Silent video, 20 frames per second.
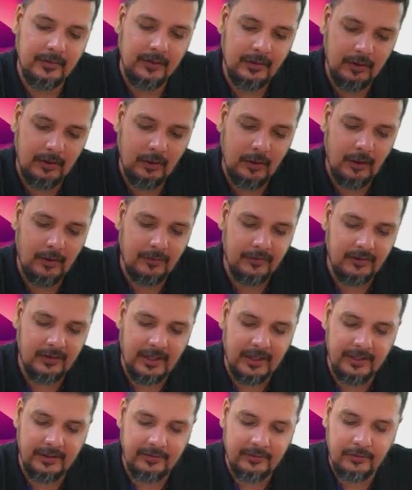you have
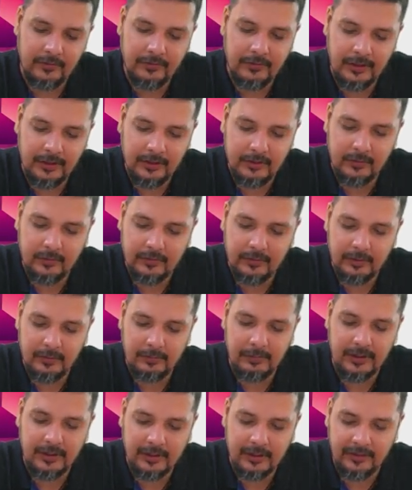charged 15,000
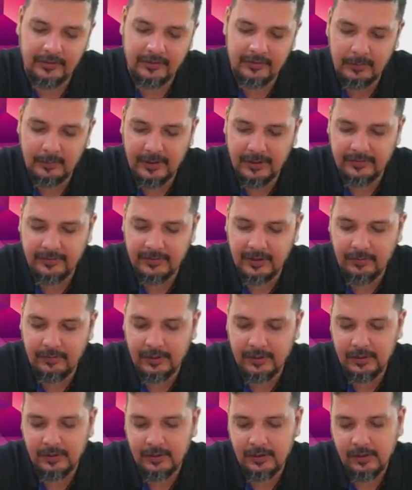but the customer has
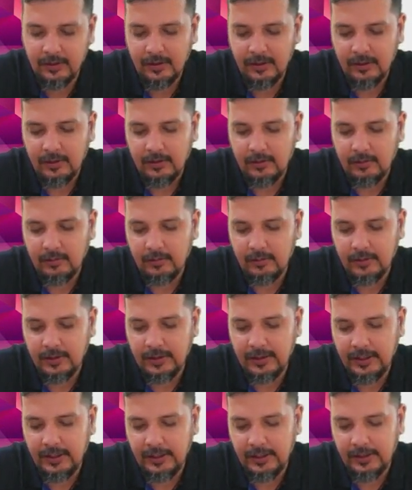given
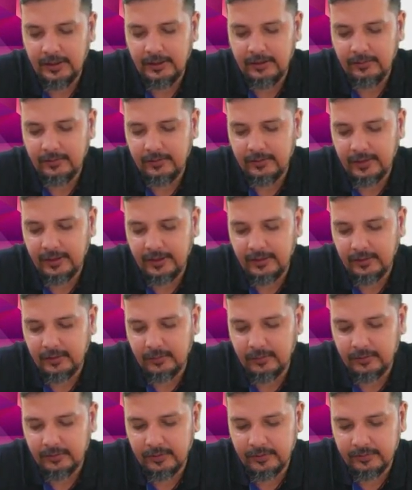only
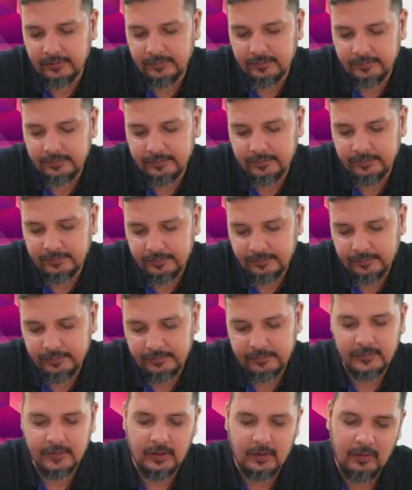10,000.
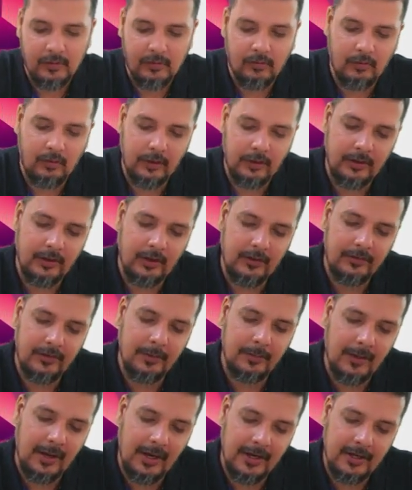What you have
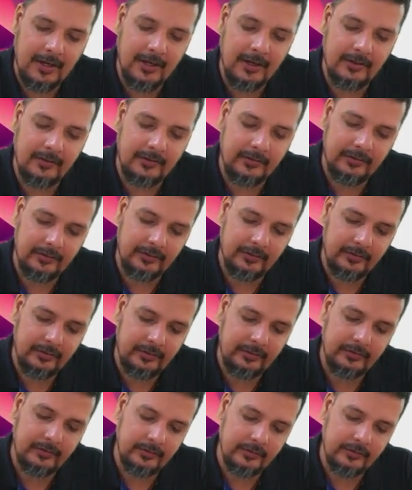demanded is